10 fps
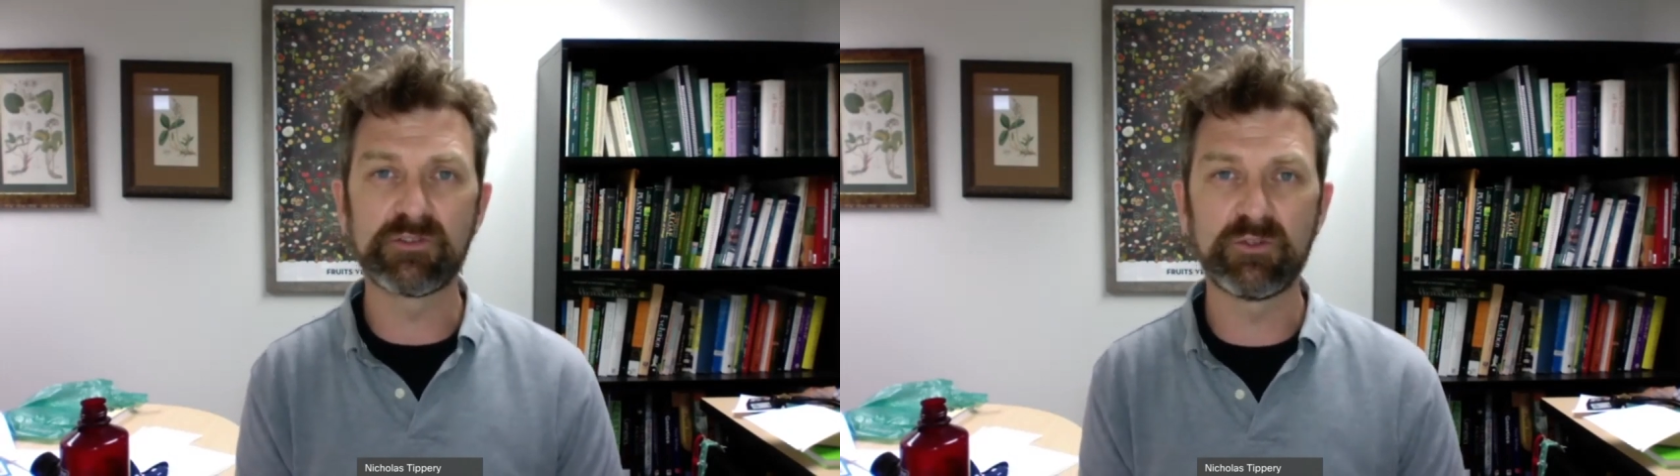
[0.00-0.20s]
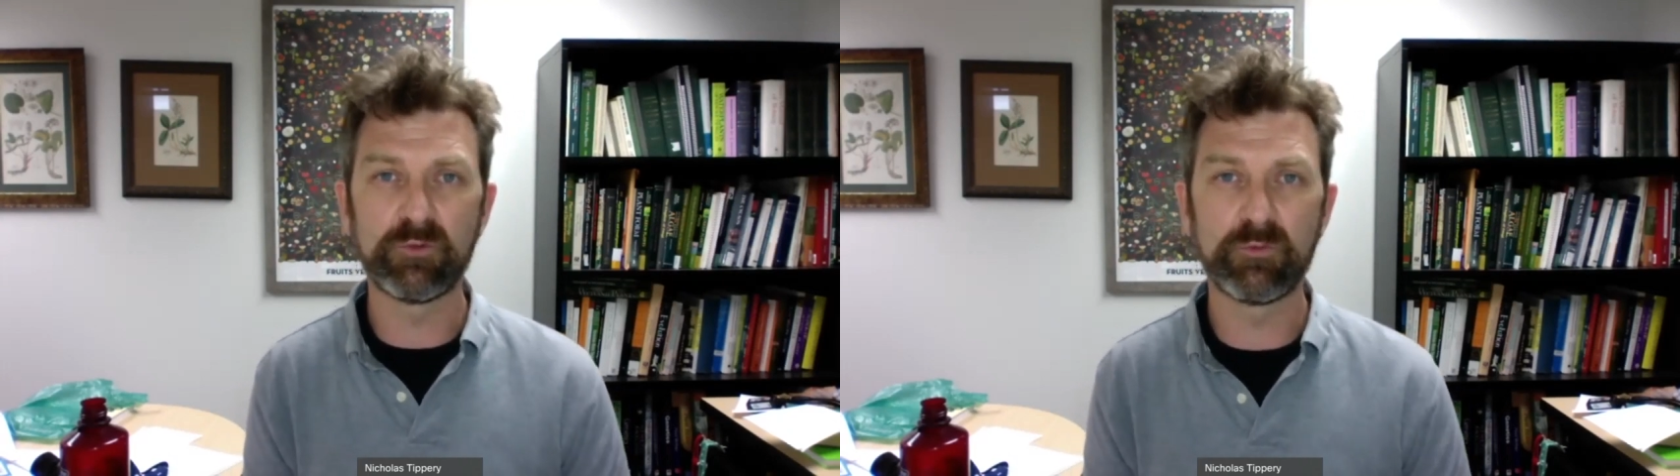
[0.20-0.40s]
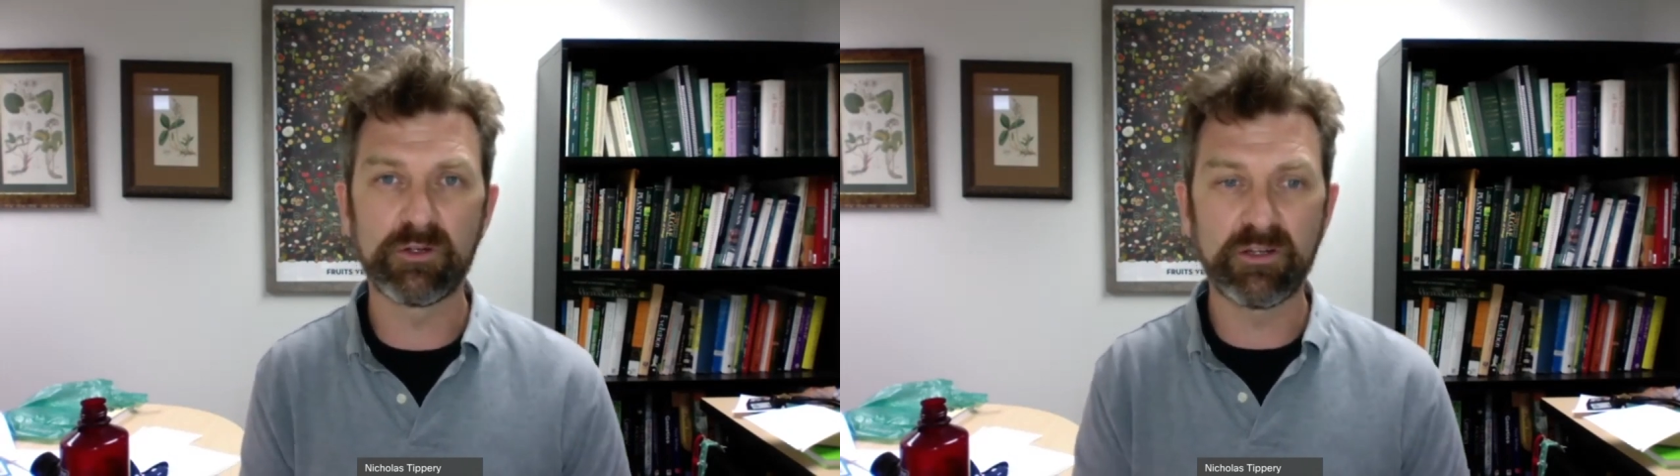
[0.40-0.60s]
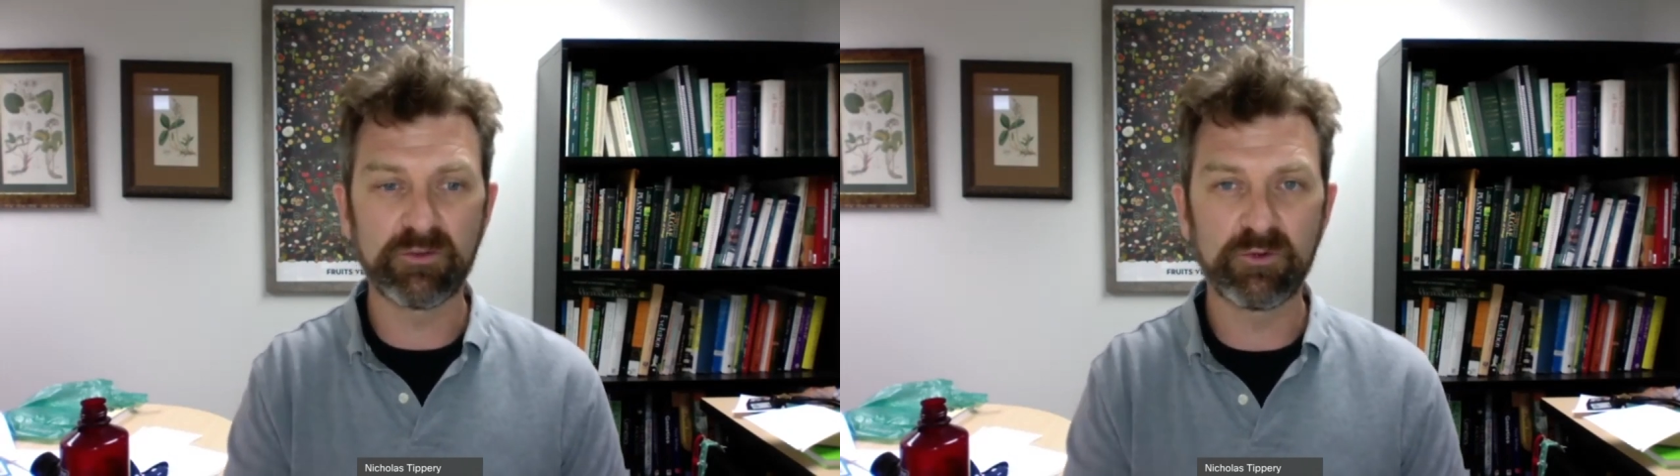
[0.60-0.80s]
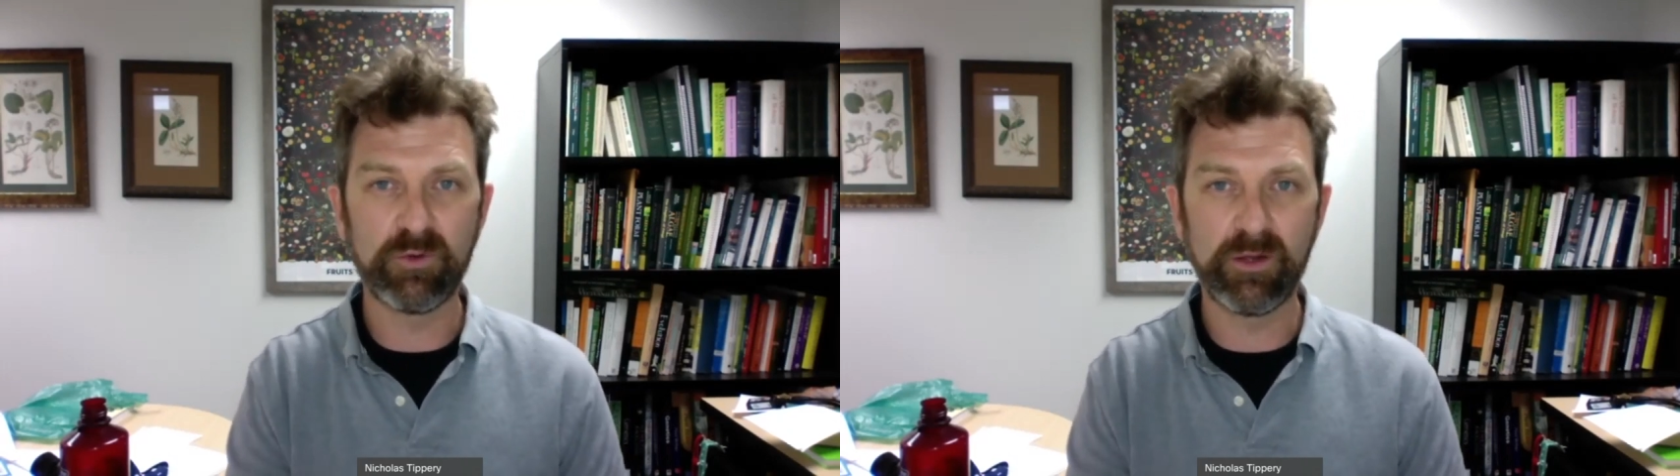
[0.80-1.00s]
Zoom working
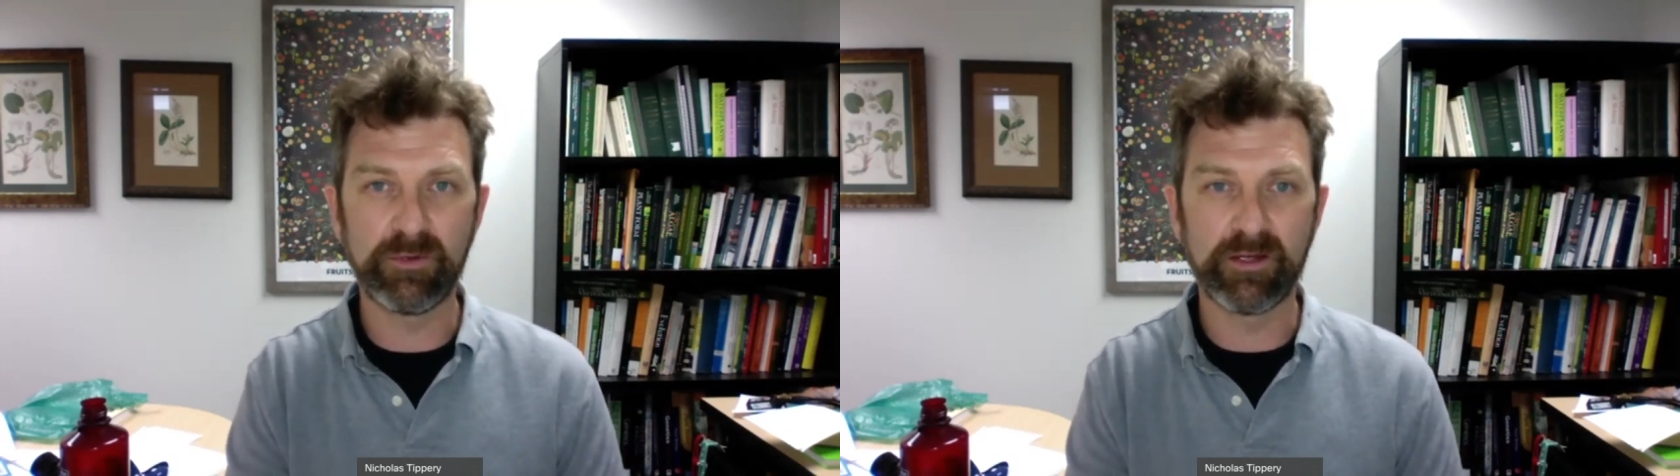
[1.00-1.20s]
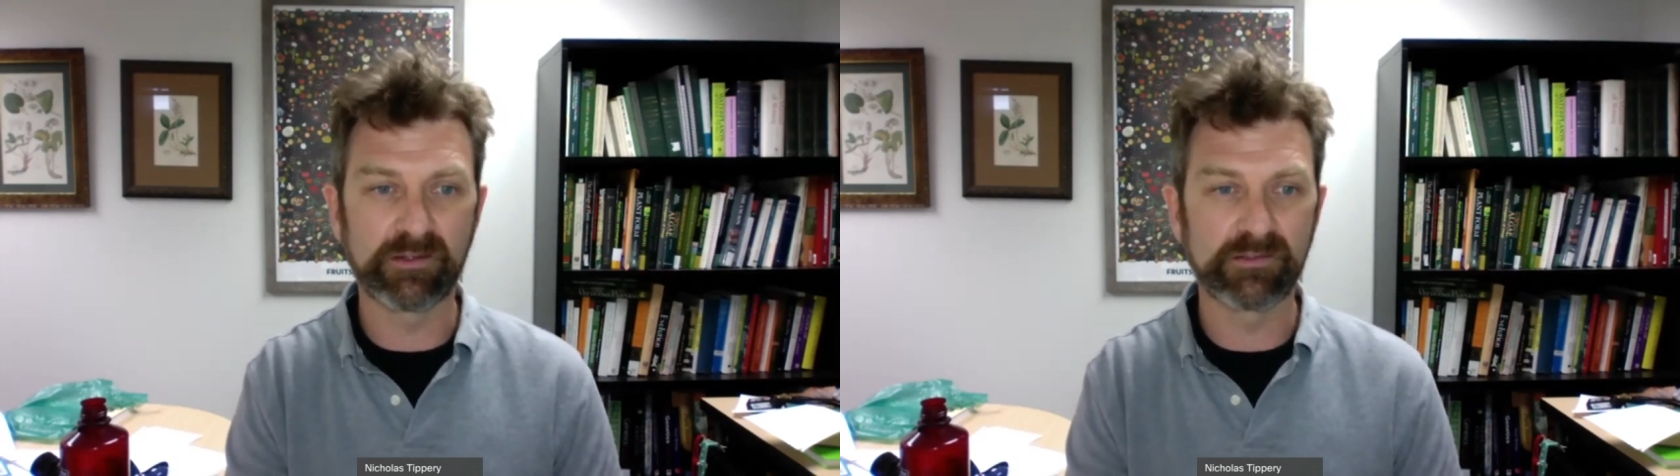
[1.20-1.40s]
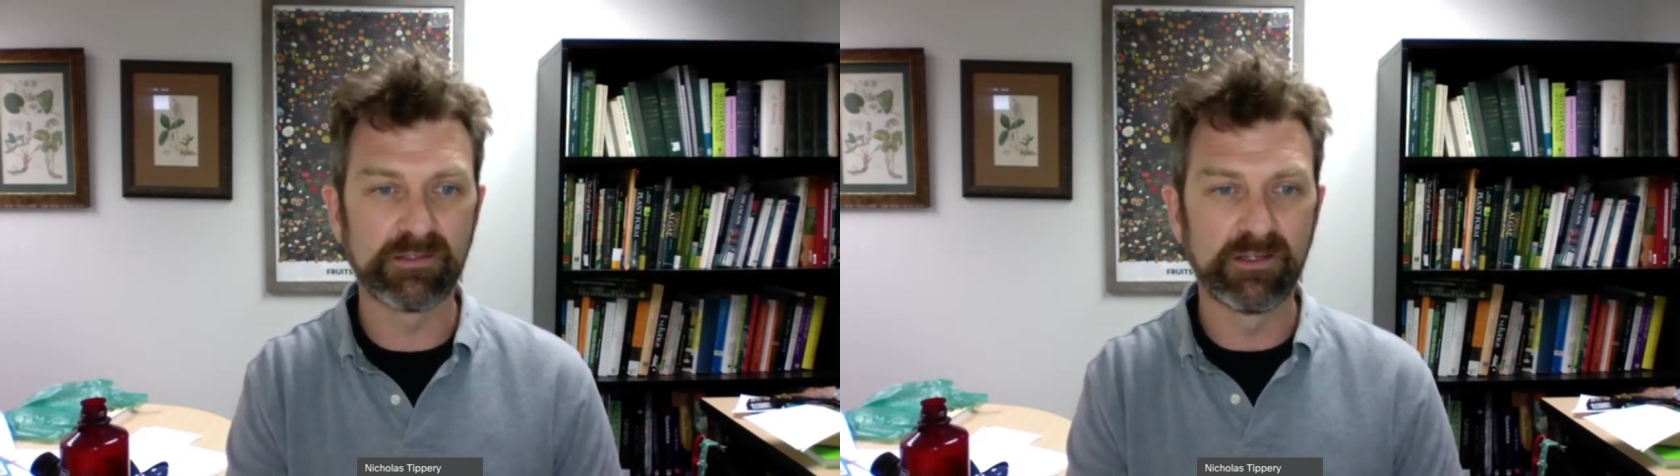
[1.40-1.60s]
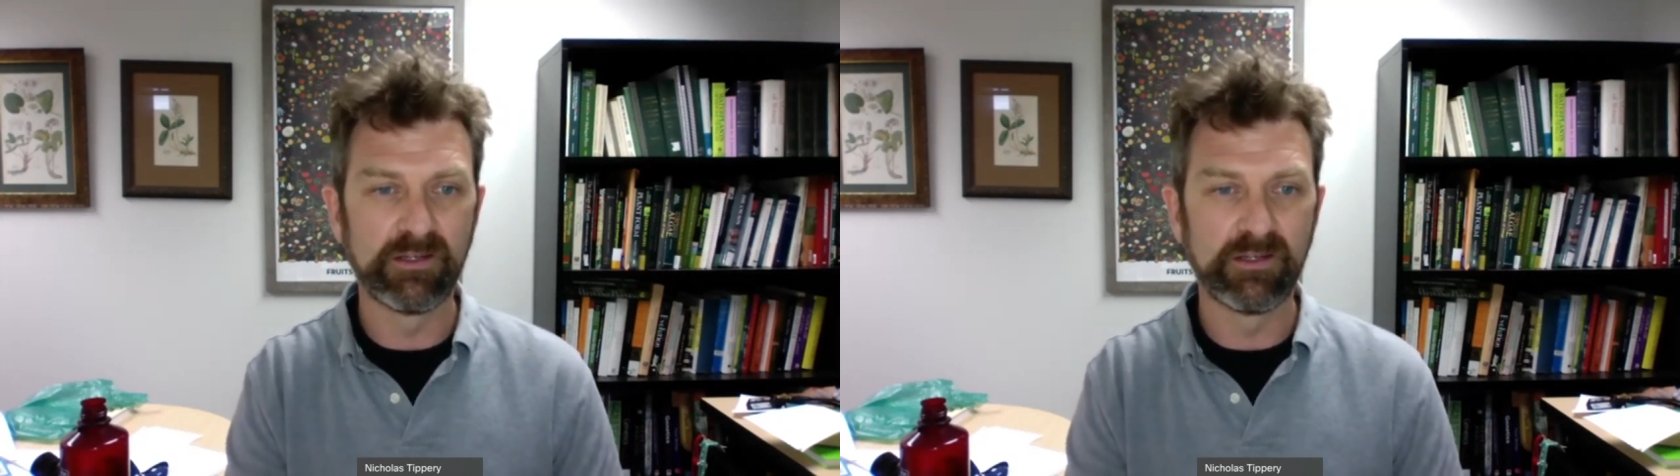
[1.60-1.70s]
through WebEx.